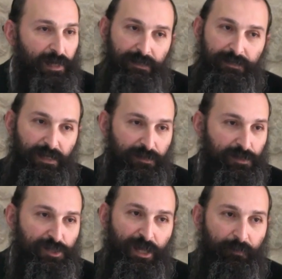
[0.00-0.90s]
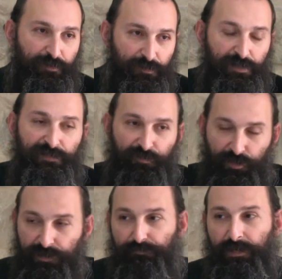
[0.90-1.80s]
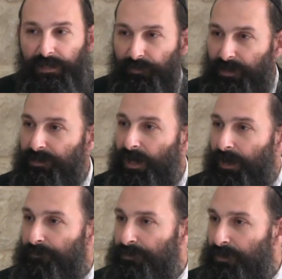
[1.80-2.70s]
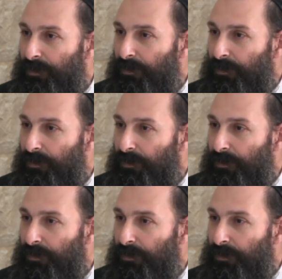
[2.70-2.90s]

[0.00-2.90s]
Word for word: I say this verse many times,